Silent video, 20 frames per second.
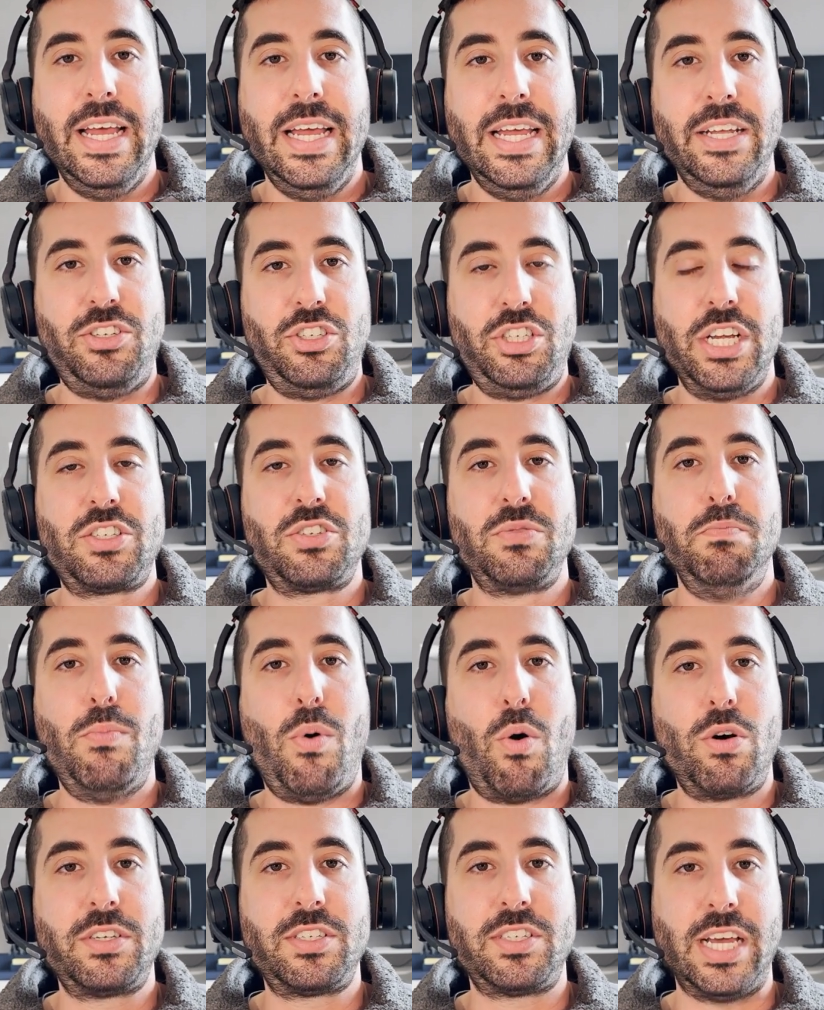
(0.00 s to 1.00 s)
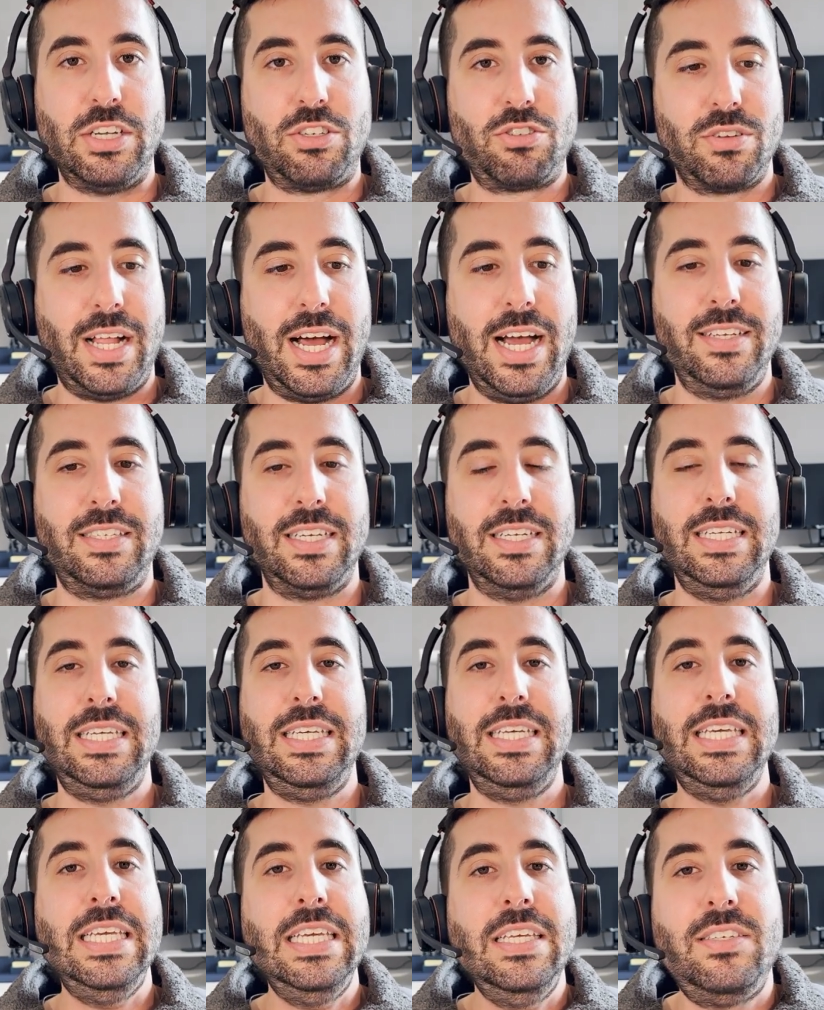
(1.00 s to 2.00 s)
It's just more centralized and
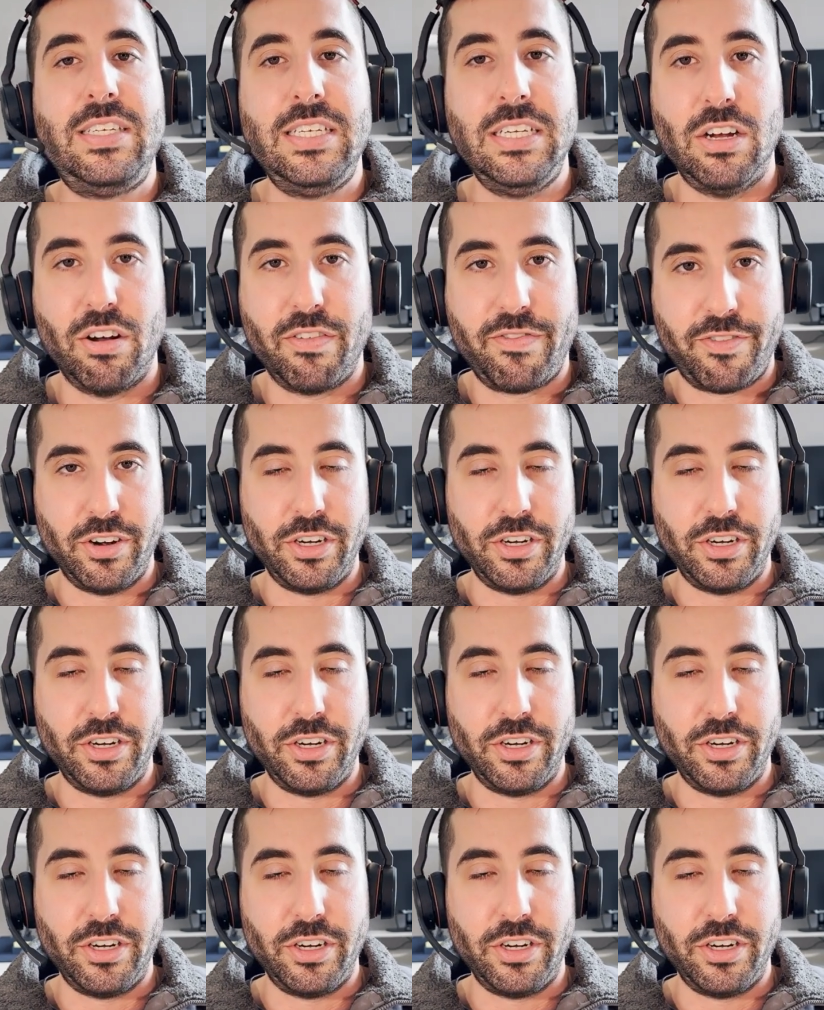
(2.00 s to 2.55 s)
easier for